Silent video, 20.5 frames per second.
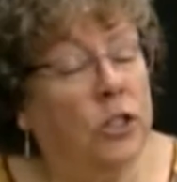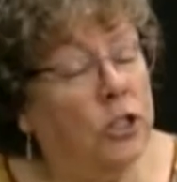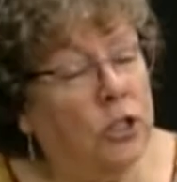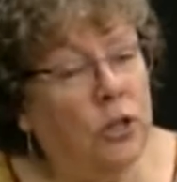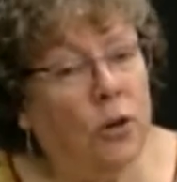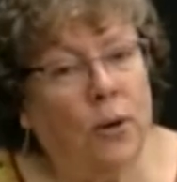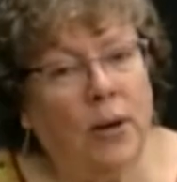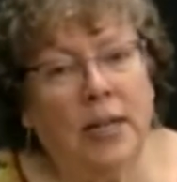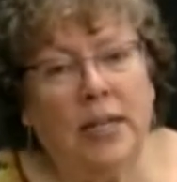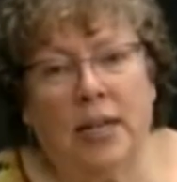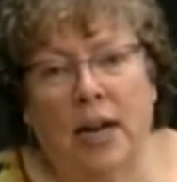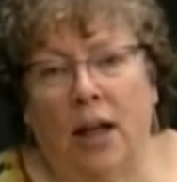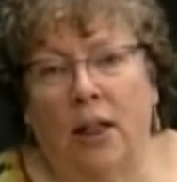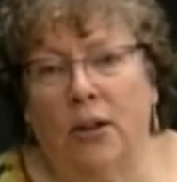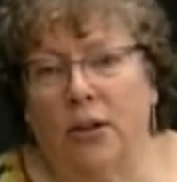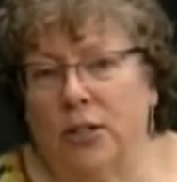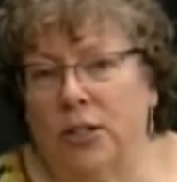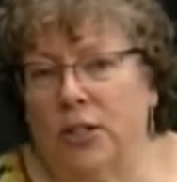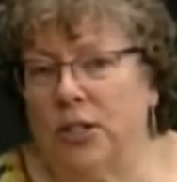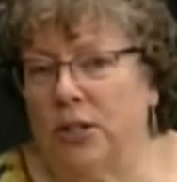
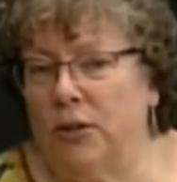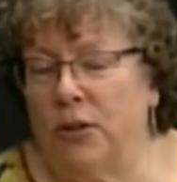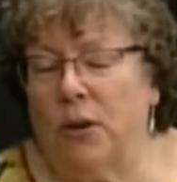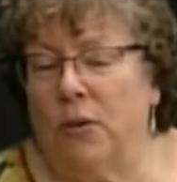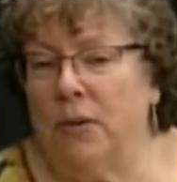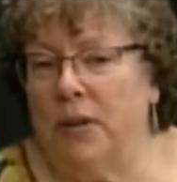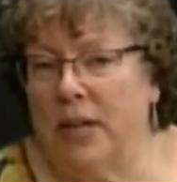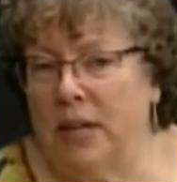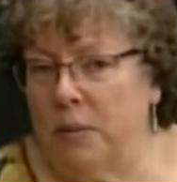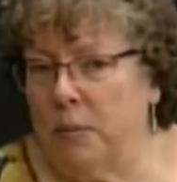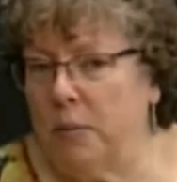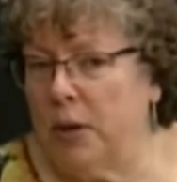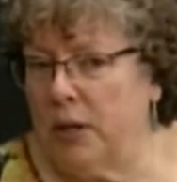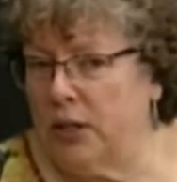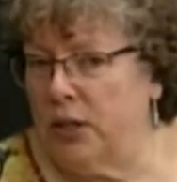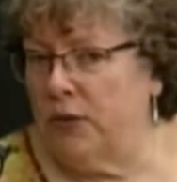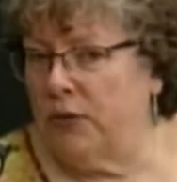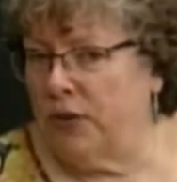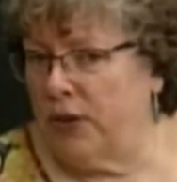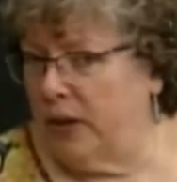storytellers, you don't need
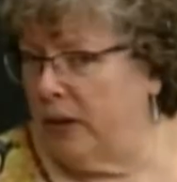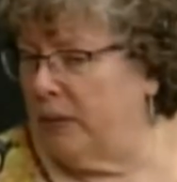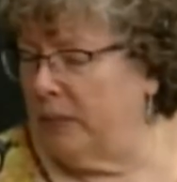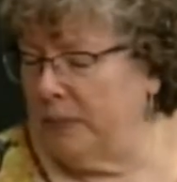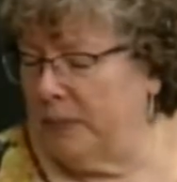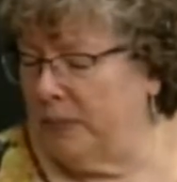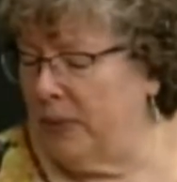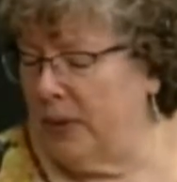much of a